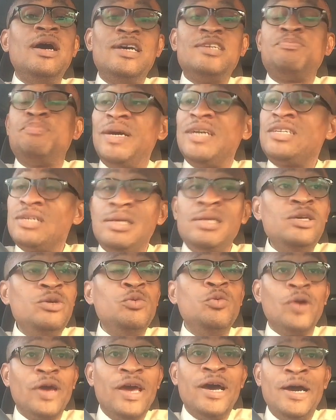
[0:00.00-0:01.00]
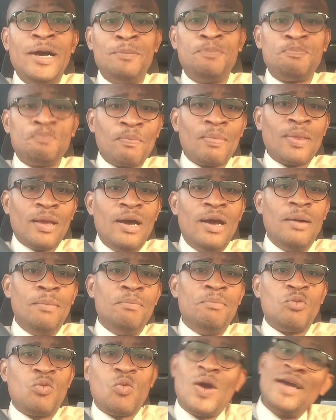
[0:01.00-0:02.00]
especially were
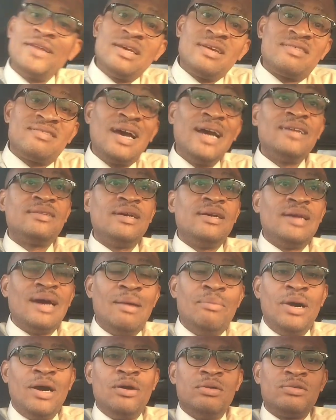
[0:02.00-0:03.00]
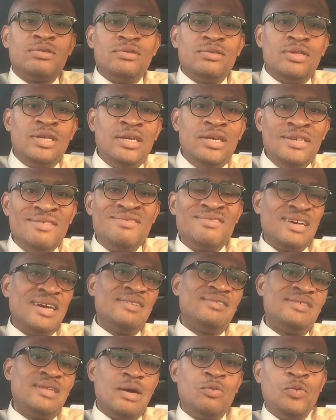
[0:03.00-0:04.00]
quite excited about the
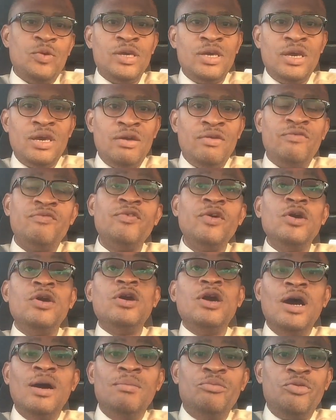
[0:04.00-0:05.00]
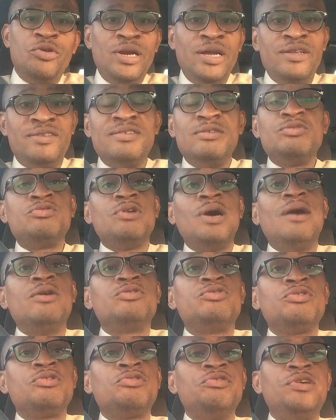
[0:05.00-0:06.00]
insights that we gave relating to how
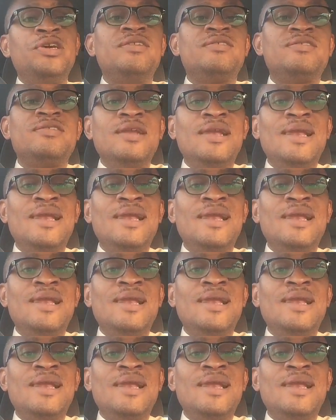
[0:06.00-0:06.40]
to create